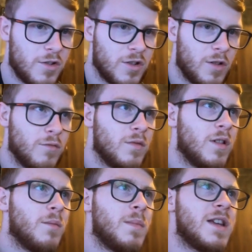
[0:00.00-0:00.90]
So,
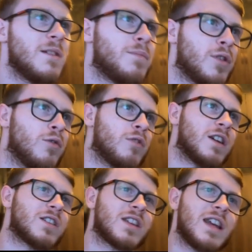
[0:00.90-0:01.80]
making
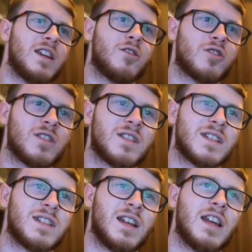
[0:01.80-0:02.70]
progress,
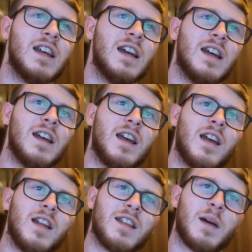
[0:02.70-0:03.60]
868.
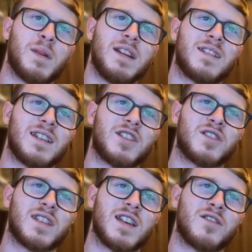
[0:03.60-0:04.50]
That means it
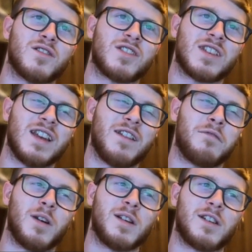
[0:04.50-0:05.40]
should take us,
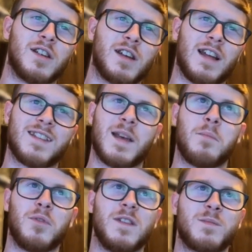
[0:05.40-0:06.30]
if we're going to get
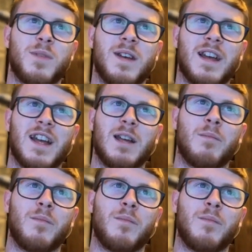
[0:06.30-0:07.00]
10 points per game,